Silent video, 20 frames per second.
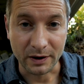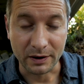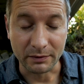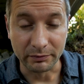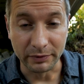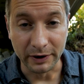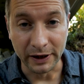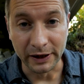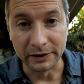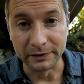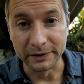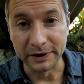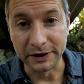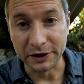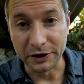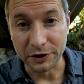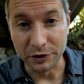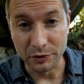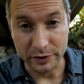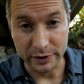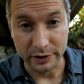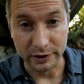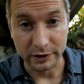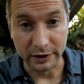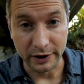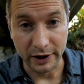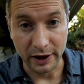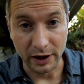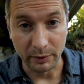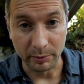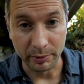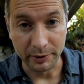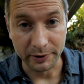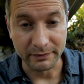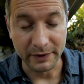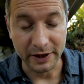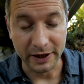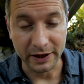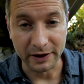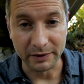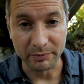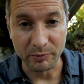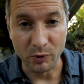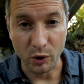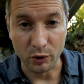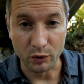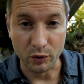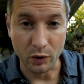But it could use a little help, making it more